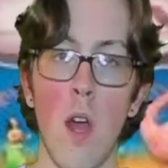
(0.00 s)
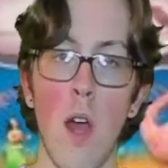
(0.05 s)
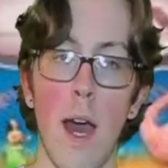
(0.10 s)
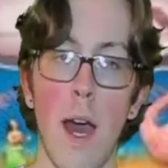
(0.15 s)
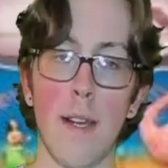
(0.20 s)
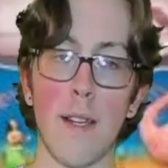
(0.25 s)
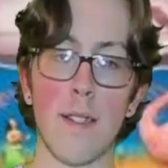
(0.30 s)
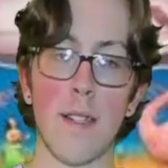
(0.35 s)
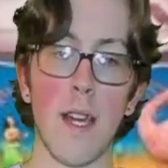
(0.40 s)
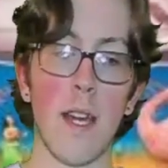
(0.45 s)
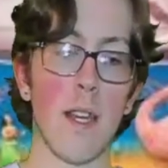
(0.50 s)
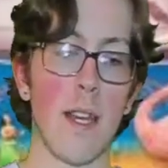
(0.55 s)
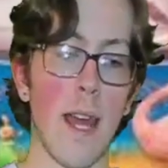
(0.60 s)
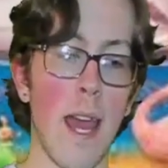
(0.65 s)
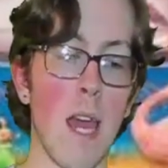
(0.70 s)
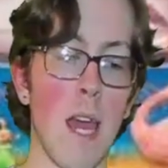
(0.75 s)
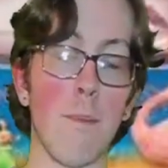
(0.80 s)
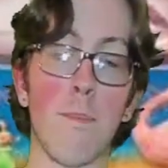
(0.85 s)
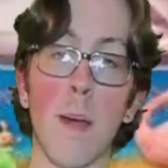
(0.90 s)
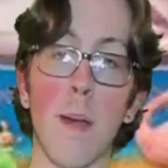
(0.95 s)
I decided to
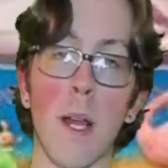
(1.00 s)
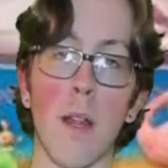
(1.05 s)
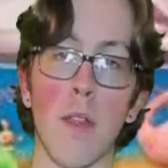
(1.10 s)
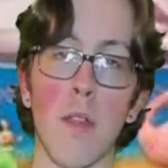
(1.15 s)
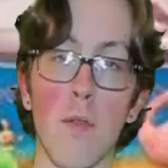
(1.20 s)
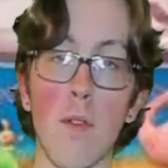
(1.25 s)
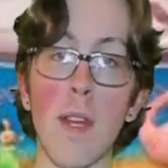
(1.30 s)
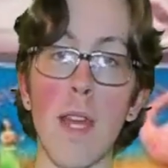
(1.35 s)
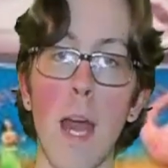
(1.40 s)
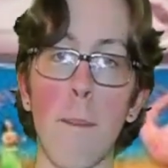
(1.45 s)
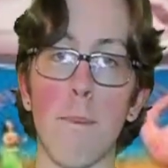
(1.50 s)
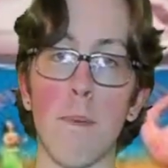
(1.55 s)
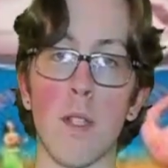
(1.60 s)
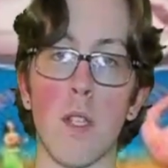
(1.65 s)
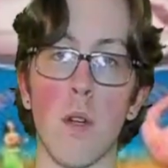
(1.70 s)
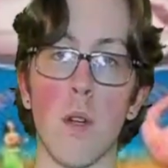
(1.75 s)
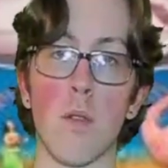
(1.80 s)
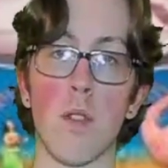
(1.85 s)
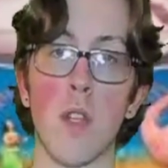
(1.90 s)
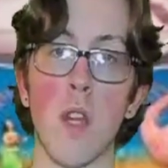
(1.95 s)
handpick three
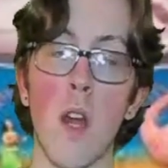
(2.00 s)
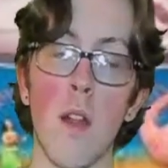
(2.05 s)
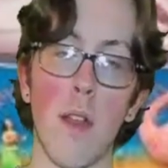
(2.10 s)
episodes